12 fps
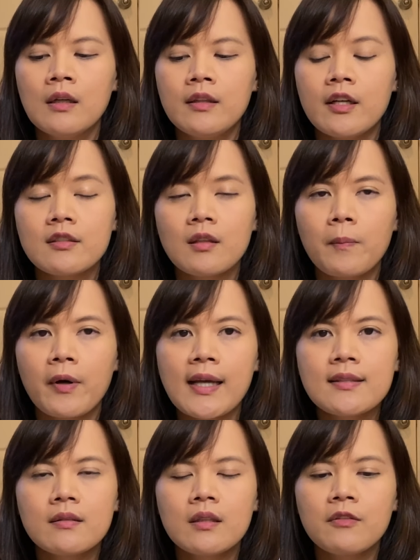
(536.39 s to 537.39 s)
There's a
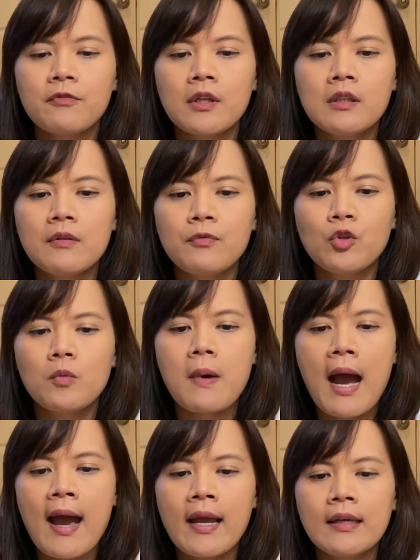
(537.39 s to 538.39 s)
price difference if you
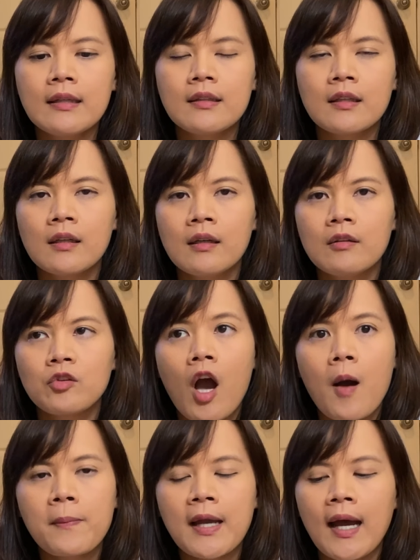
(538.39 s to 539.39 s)
buy the
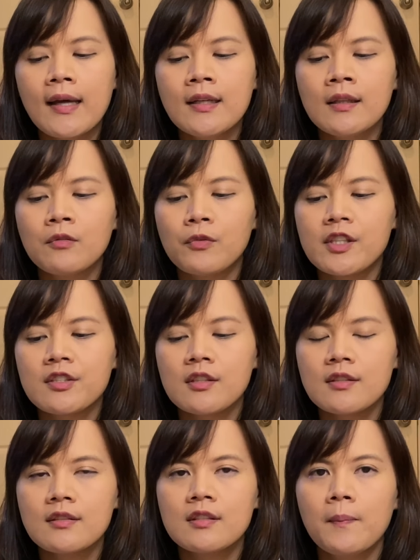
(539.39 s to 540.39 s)
top cutting
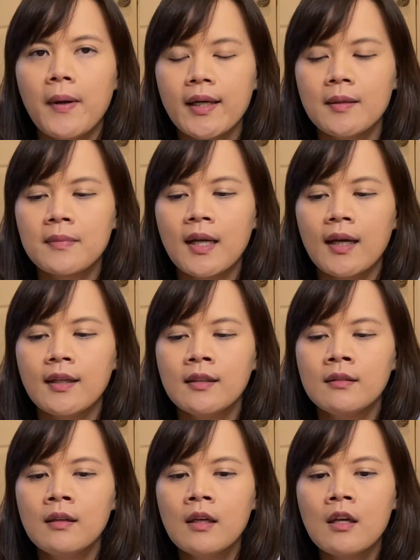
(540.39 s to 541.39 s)
versus the bottom cutting.